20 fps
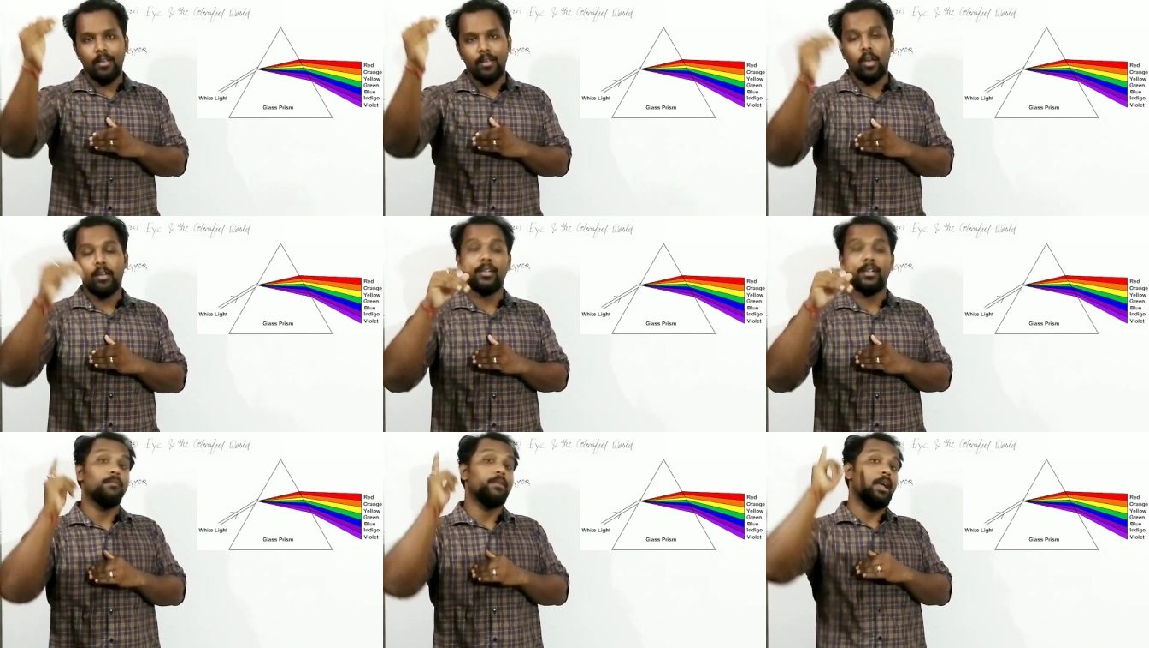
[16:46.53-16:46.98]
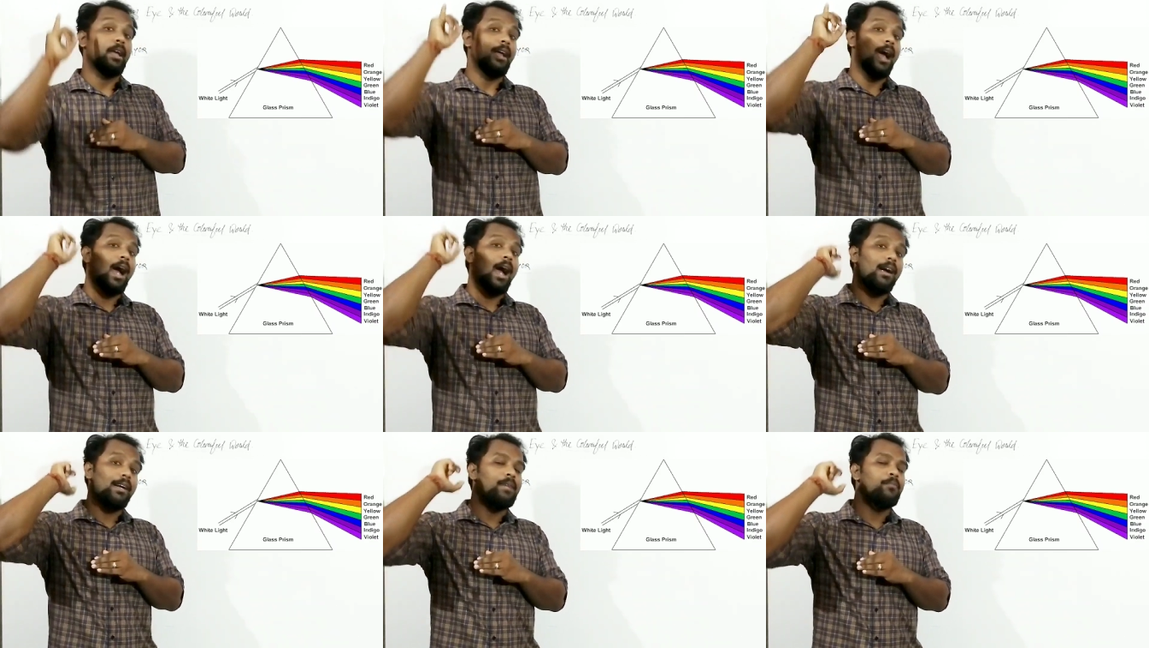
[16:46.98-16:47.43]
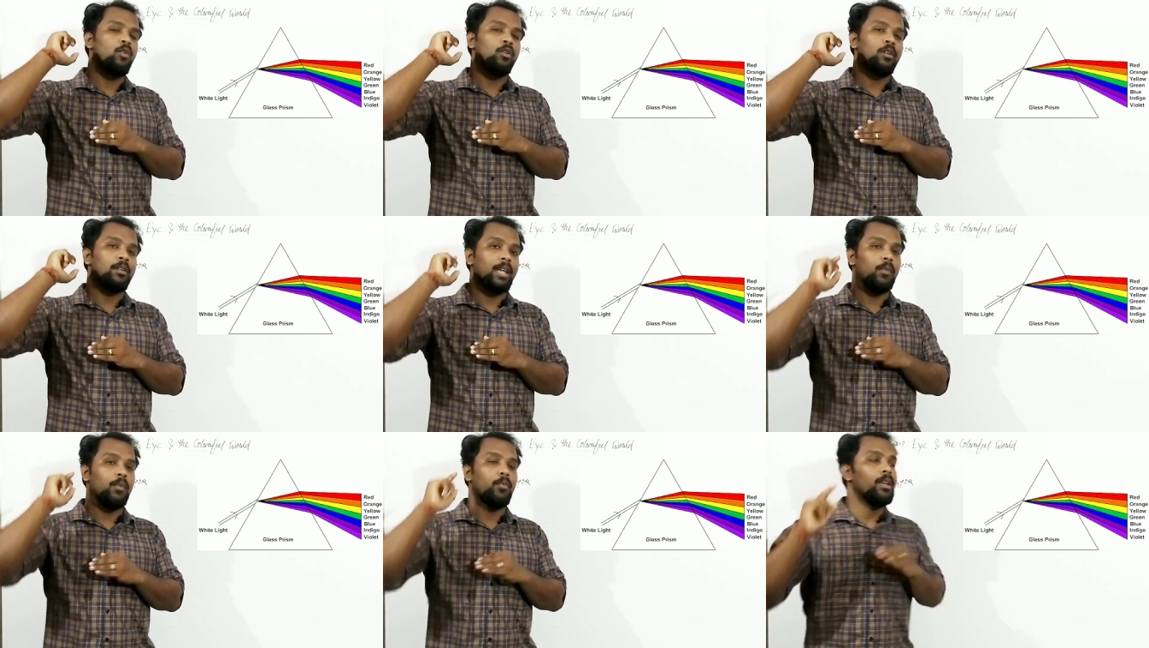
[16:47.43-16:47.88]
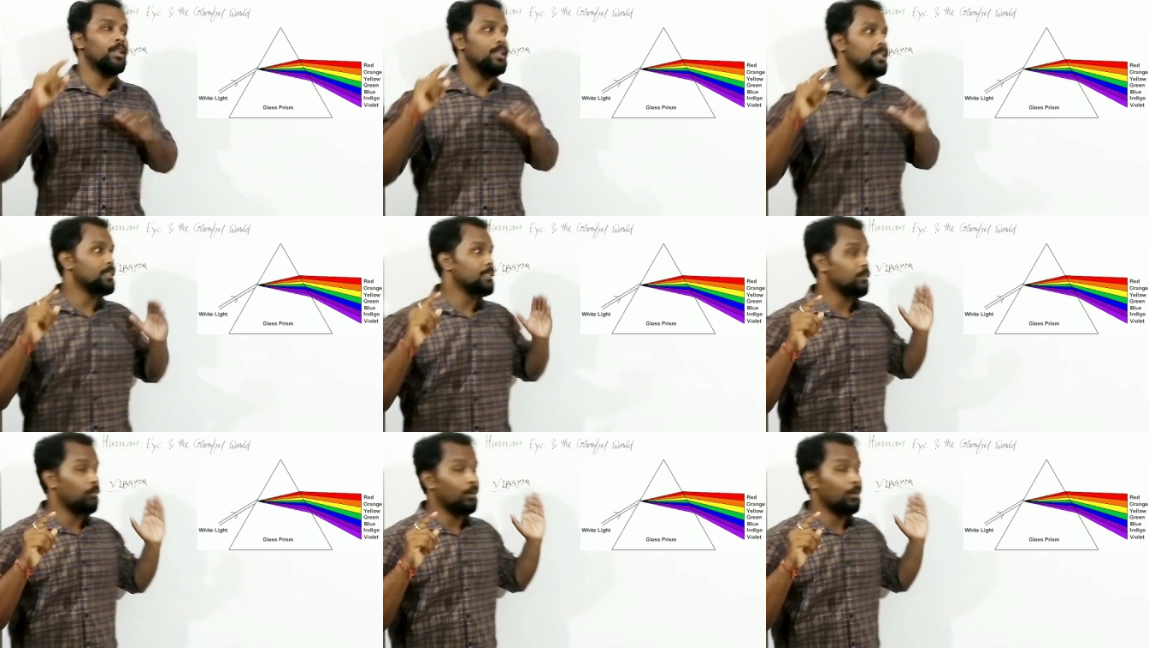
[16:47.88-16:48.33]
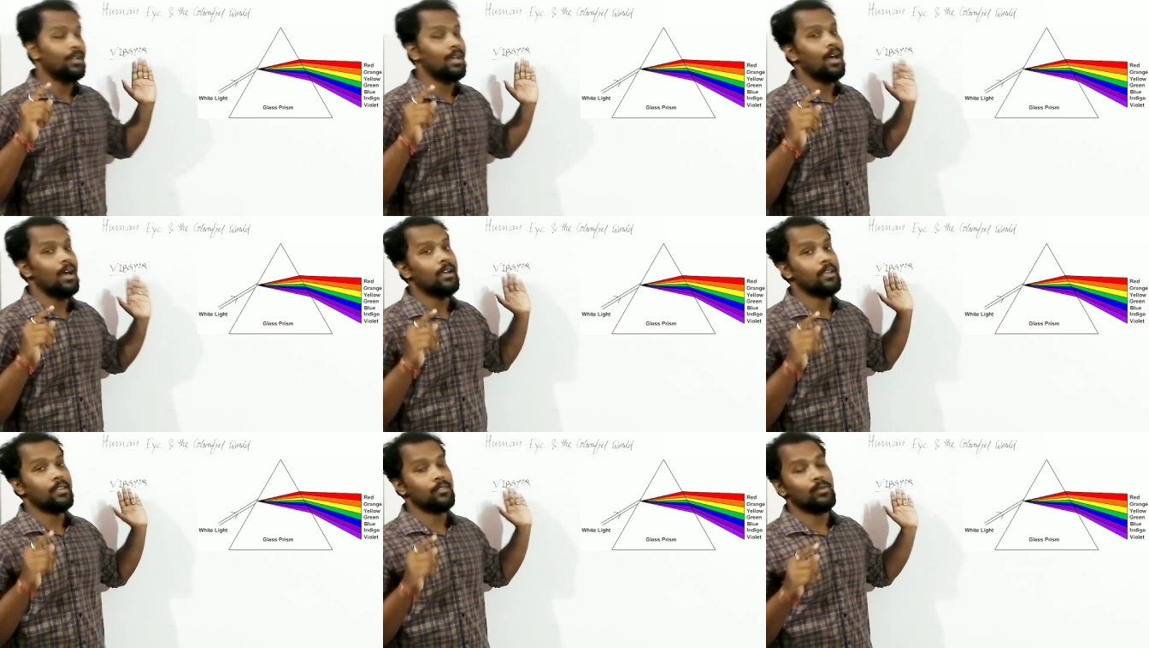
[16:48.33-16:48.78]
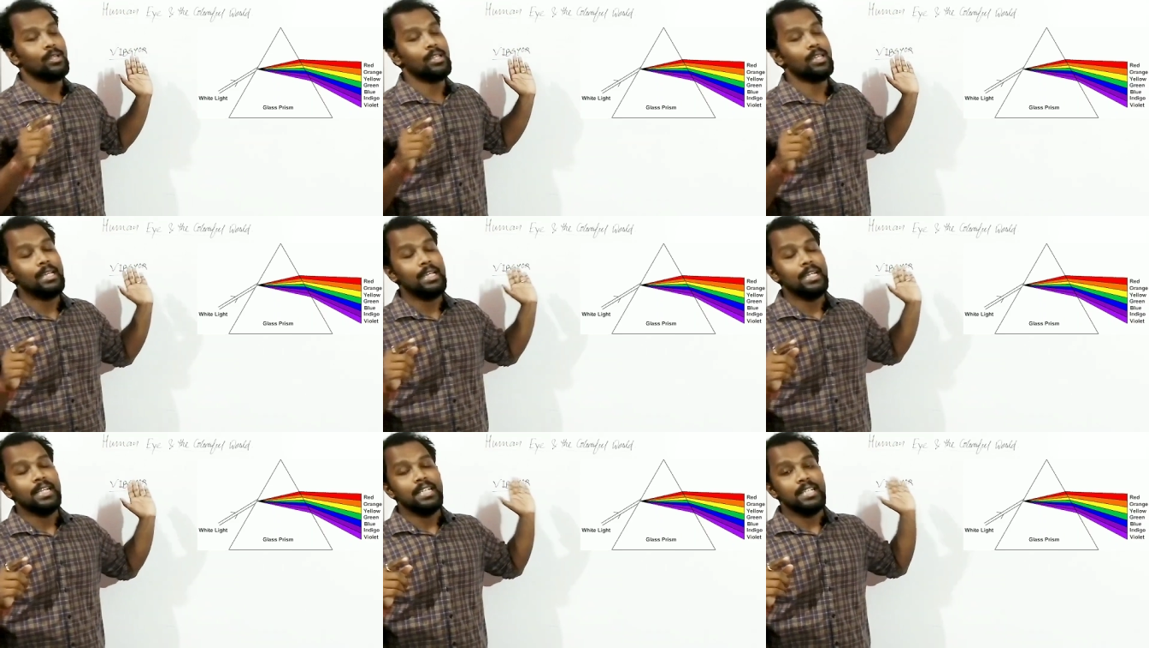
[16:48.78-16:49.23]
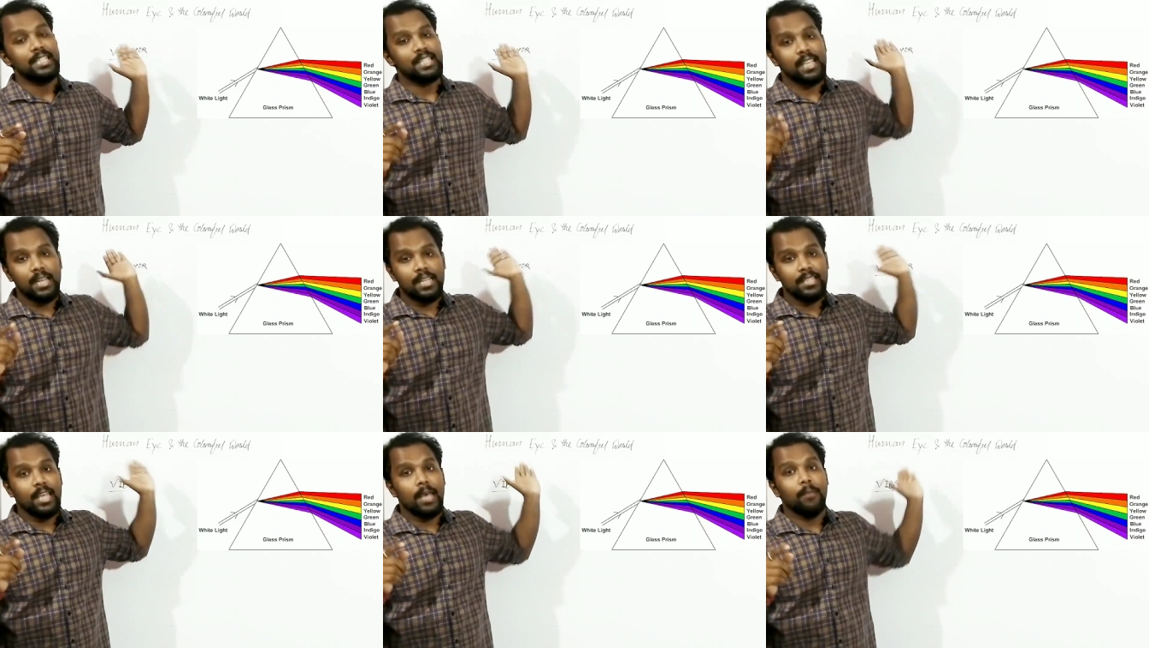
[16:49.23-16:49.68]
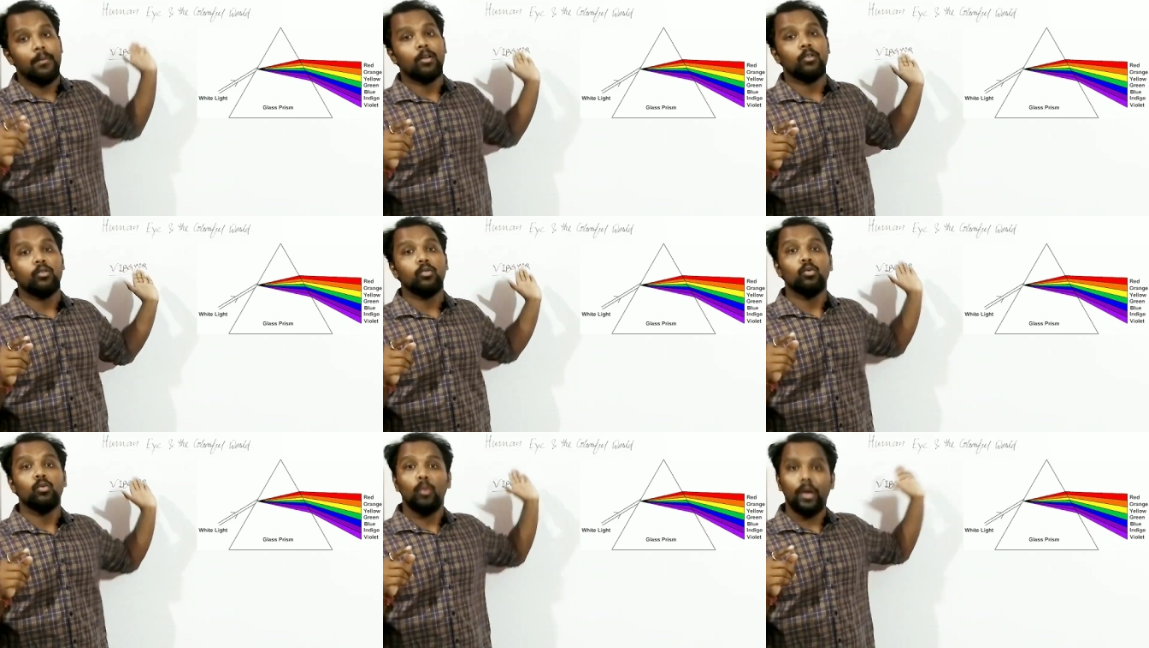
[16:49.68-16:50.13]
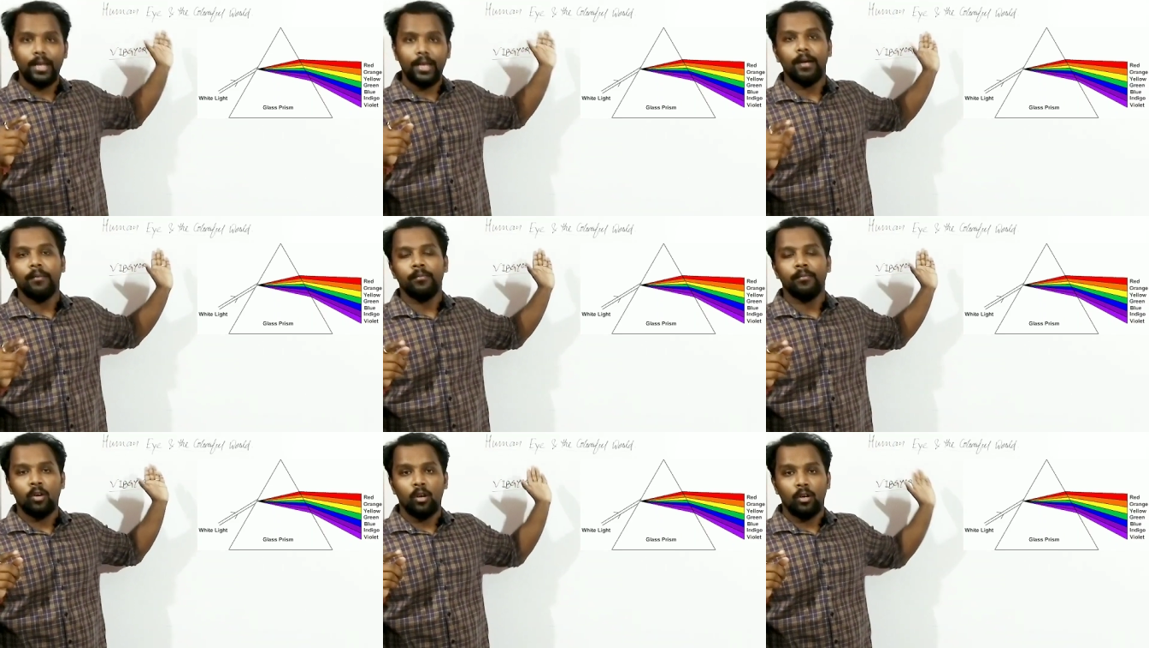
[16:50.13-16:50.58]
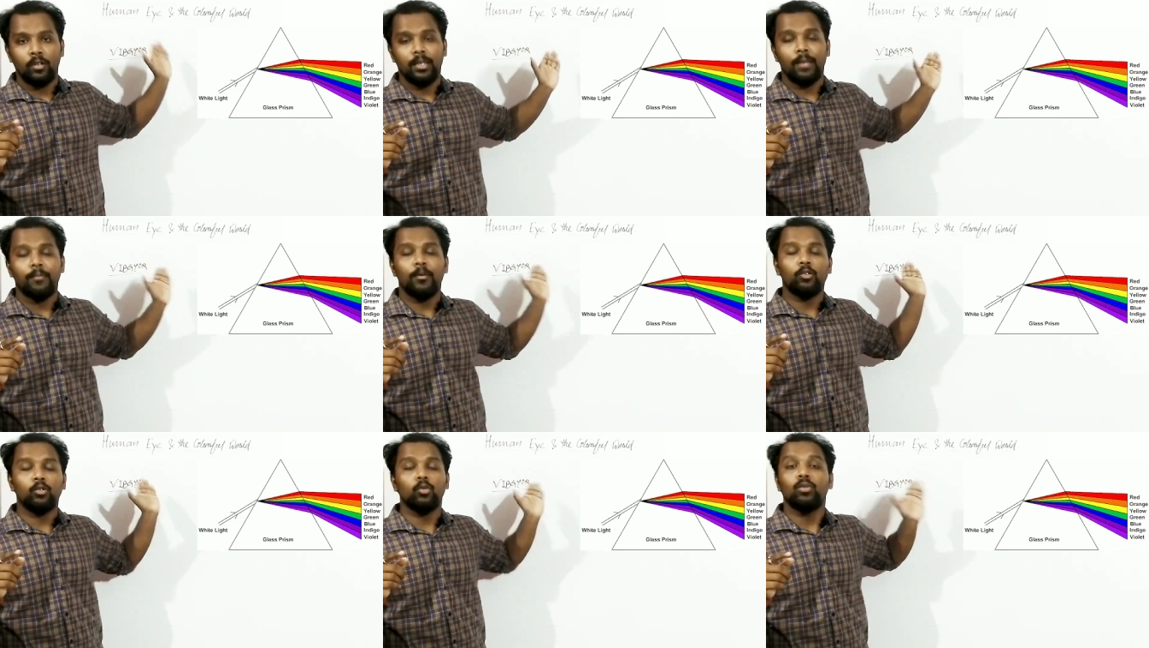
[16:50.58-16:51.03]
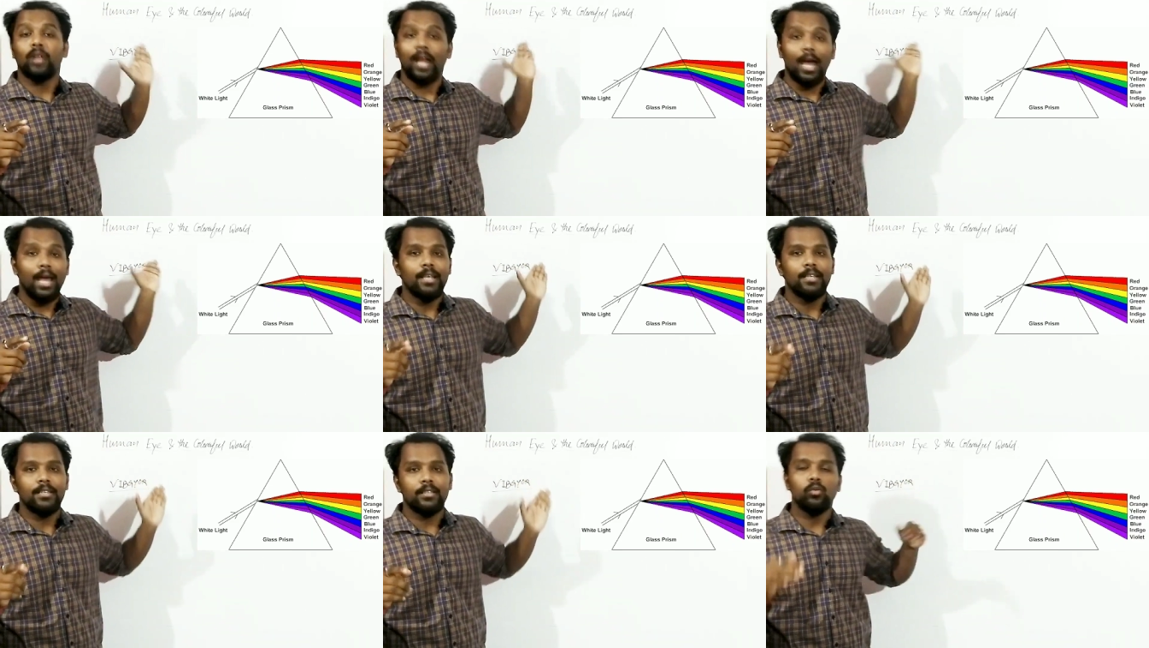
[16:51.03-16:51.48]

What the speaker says: on the early morning time, when the actually sun is about to wake up or about to rise,